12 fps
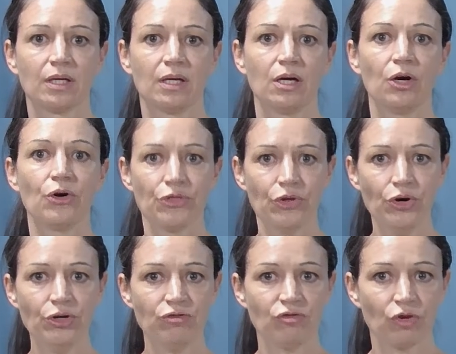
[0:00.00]
A
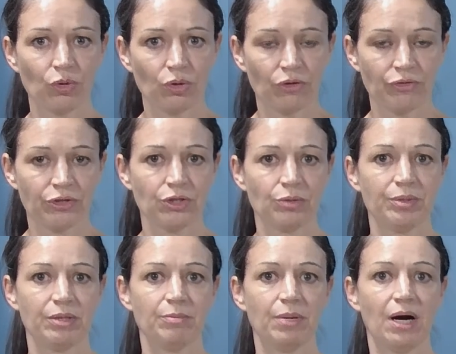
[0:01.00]
third role of the
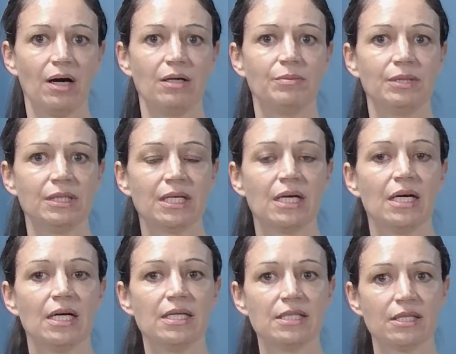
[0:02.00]
European Parliament
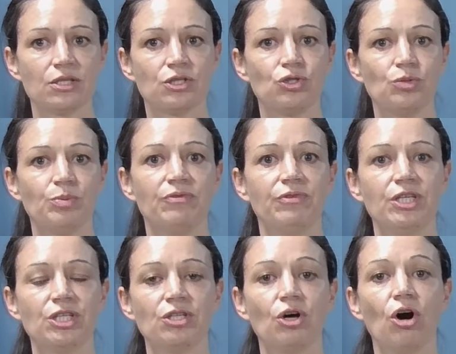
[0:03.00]
is the
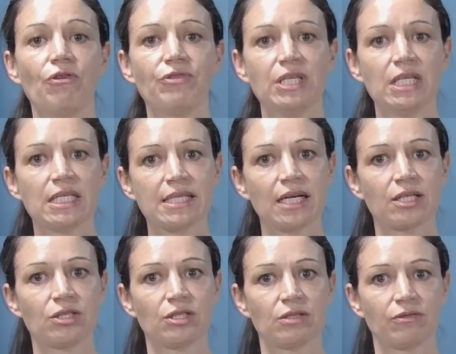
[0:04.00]
supervision of the
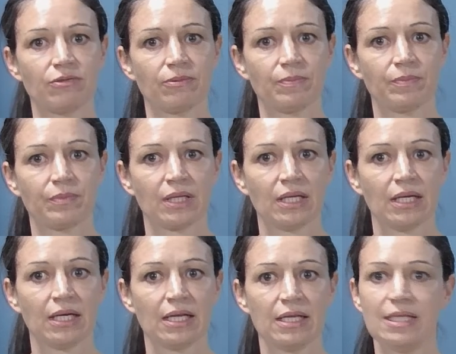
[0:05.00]
executive.
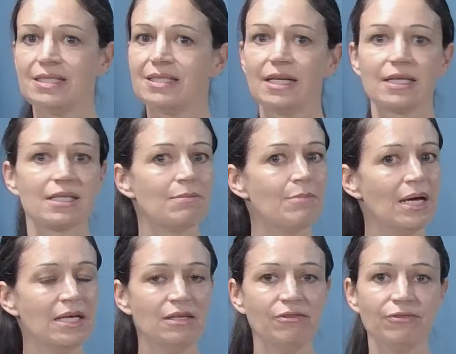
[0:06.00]
This takes
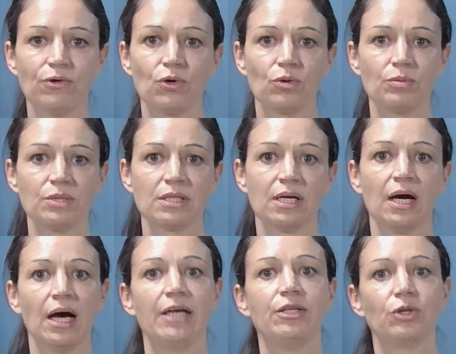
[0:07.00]
many forms
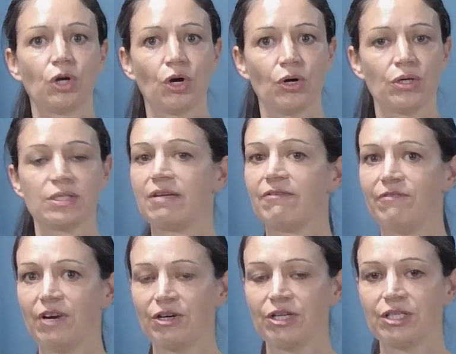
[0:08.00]
and occurs at
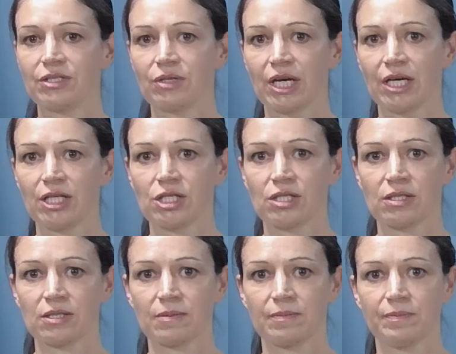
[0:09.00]
various occasions.